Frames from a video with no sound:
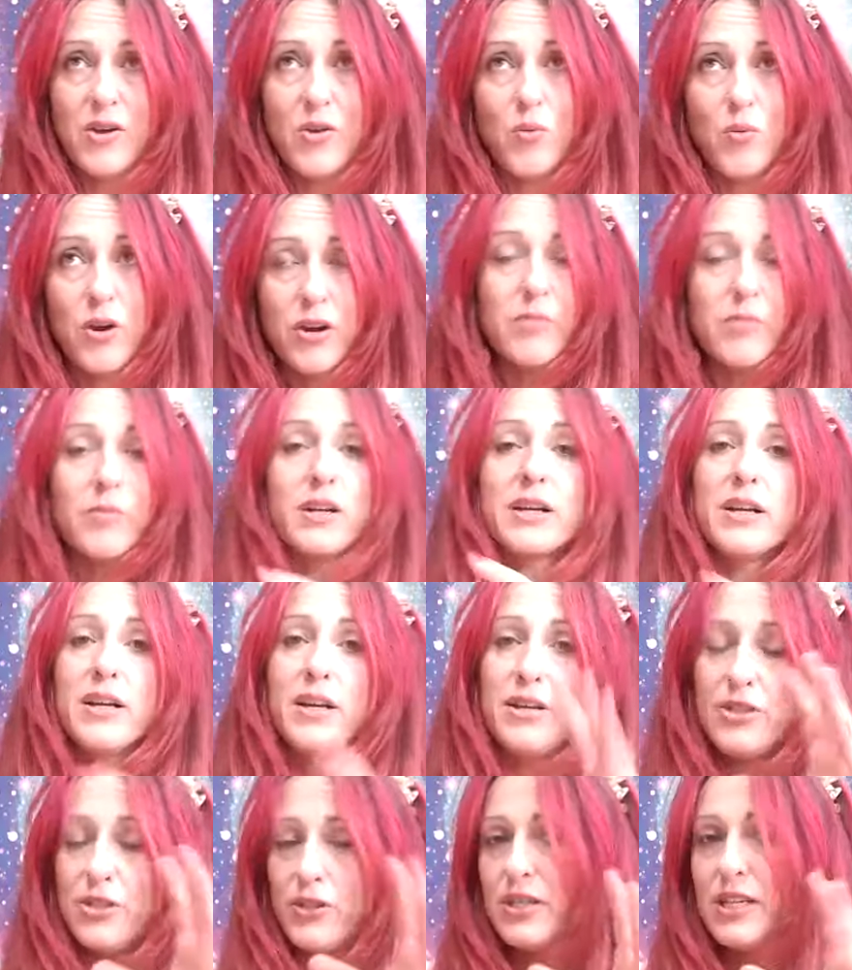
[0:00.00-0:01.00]
one of my
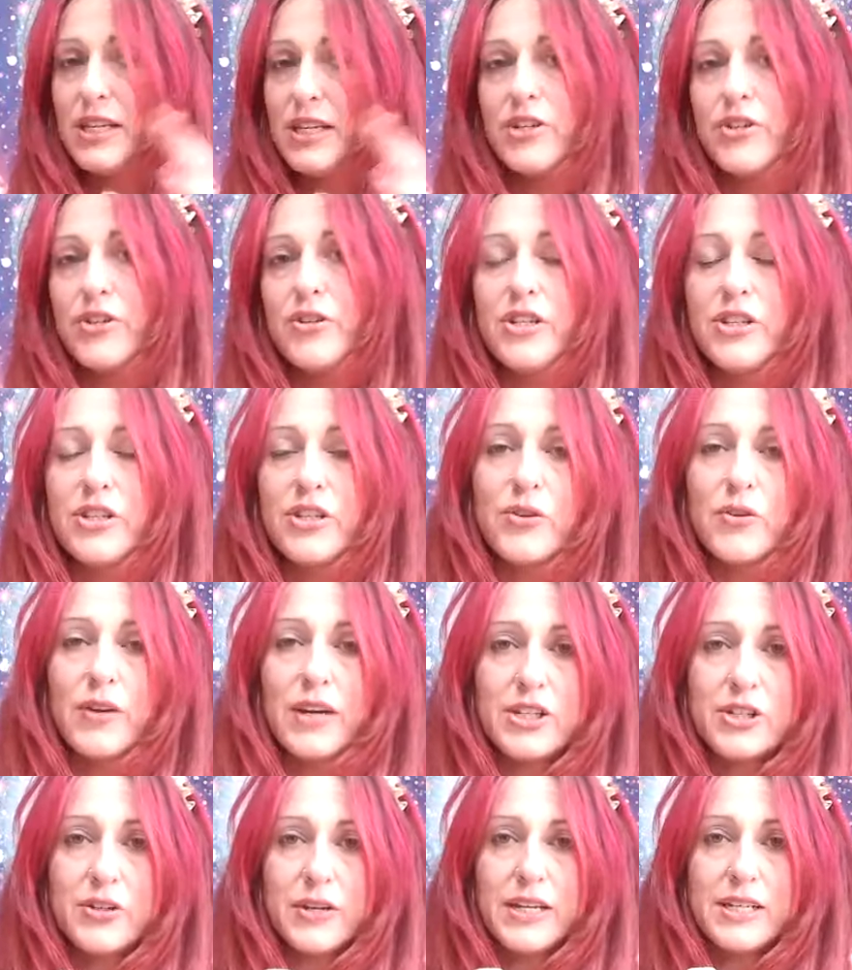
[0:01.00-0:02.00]
clients who's literally just
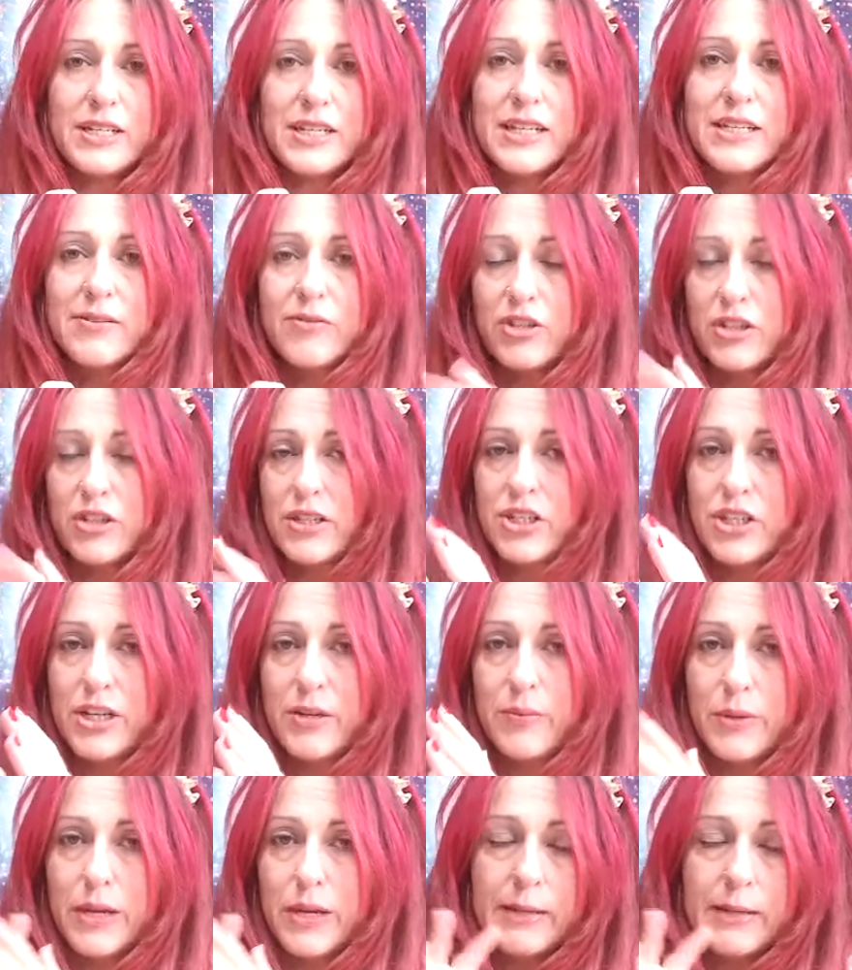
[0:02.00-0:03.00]
graduated, she's a
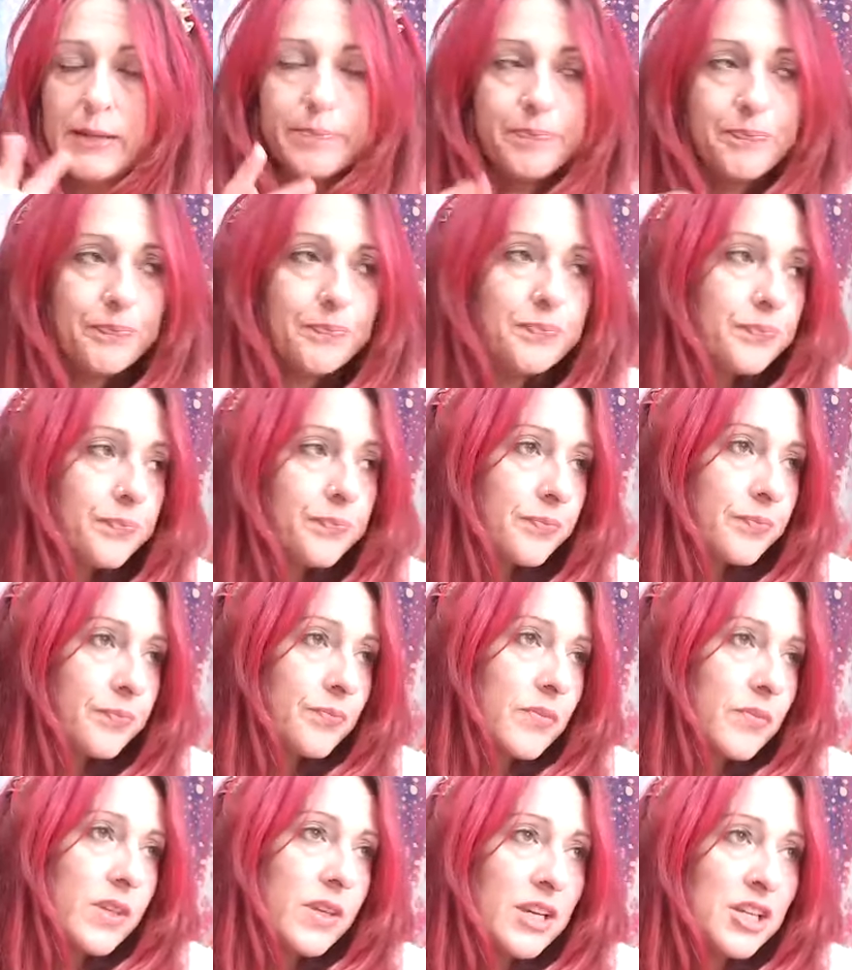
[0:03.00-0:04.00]
GP.
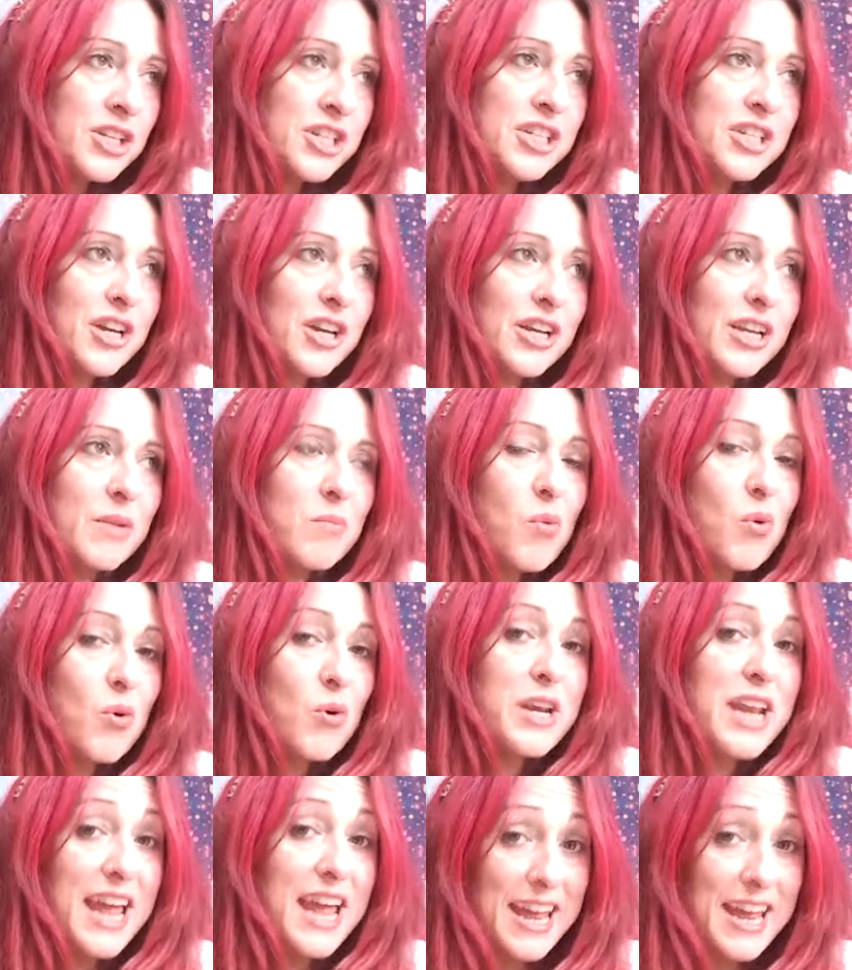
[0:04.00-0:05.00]
She's earning
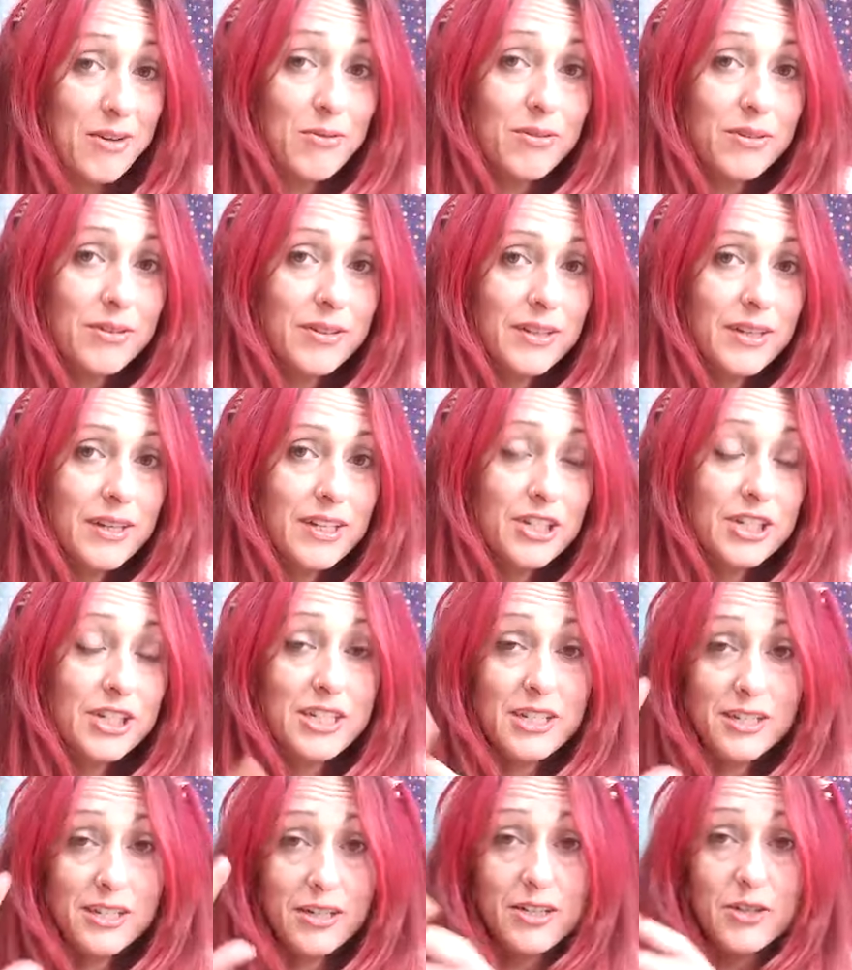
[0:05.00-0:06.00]
more now. She's
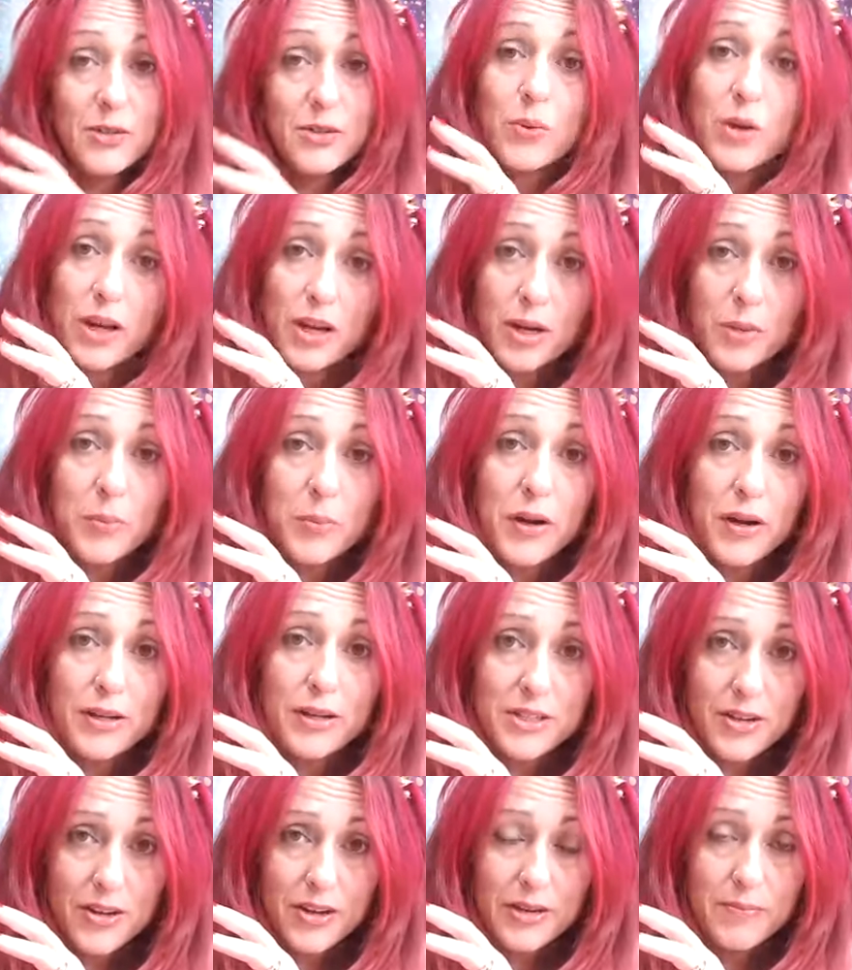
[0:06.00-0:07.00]
decided to work part
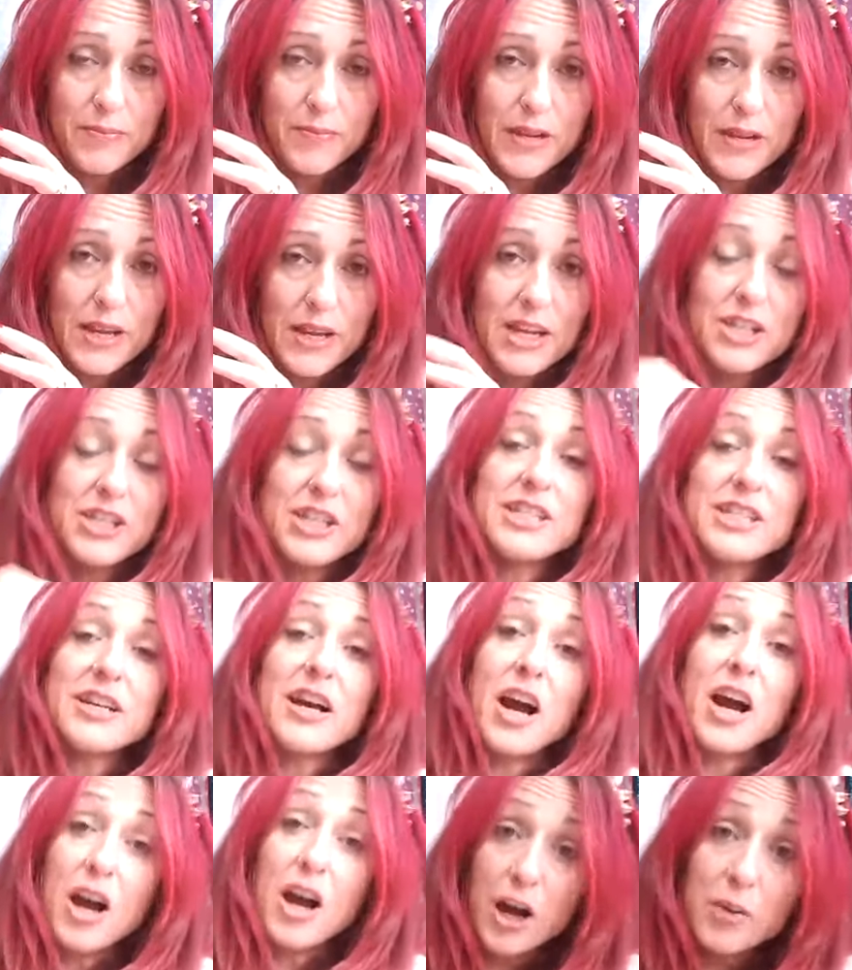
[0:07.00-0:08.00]
time. She's
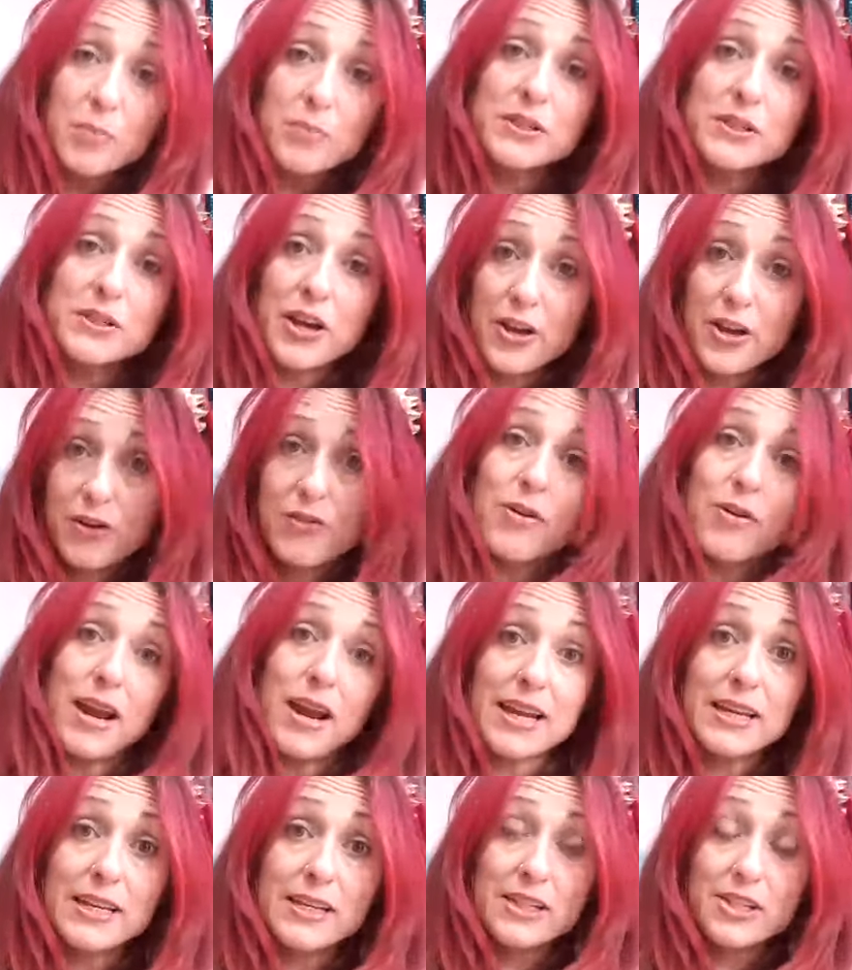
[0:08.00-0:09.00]
upped her
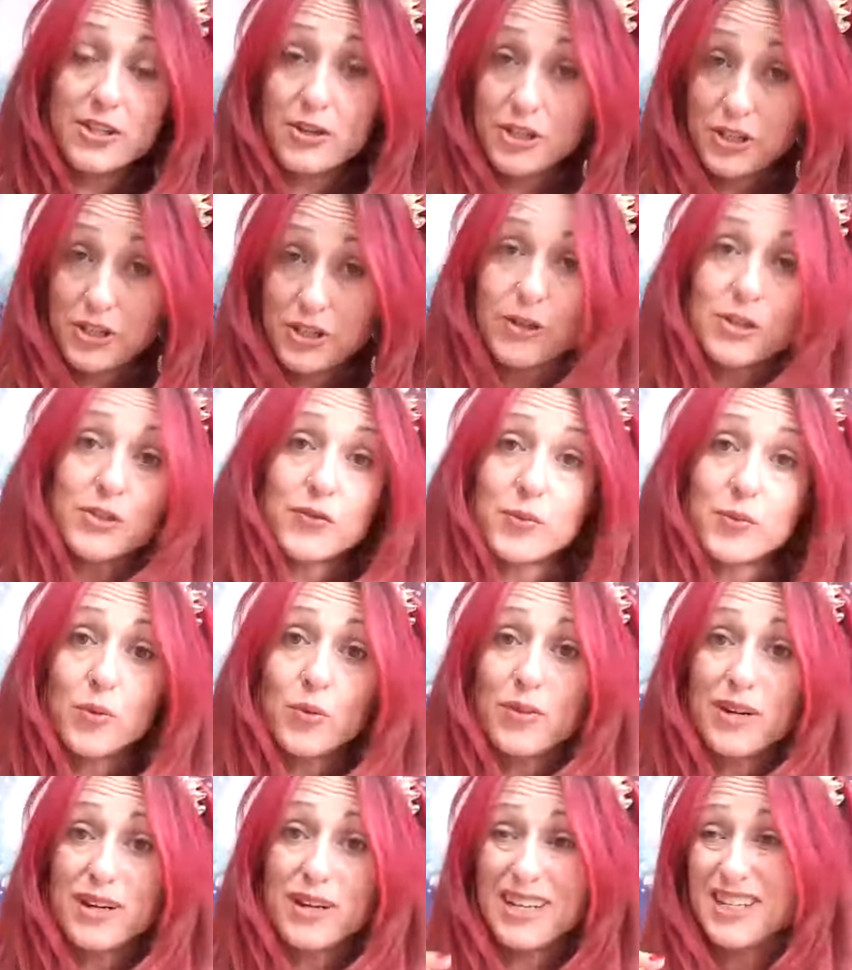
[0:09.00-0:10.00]
rate. So she asked for
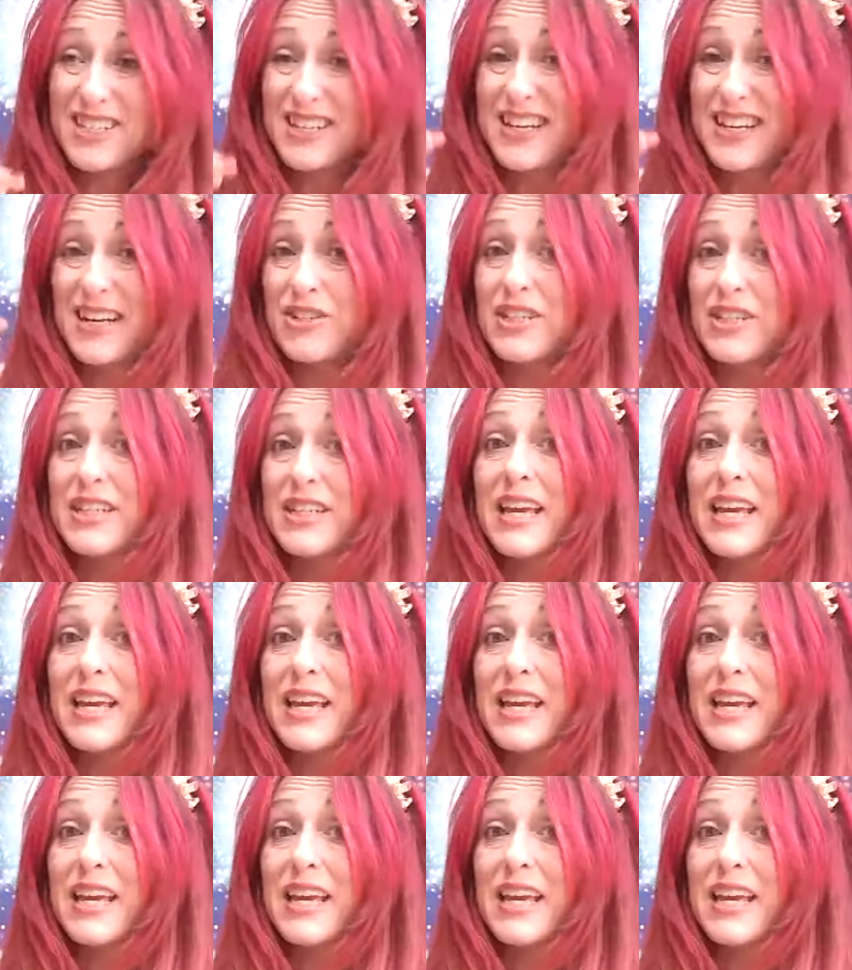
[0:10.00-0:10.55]
more money. So now she's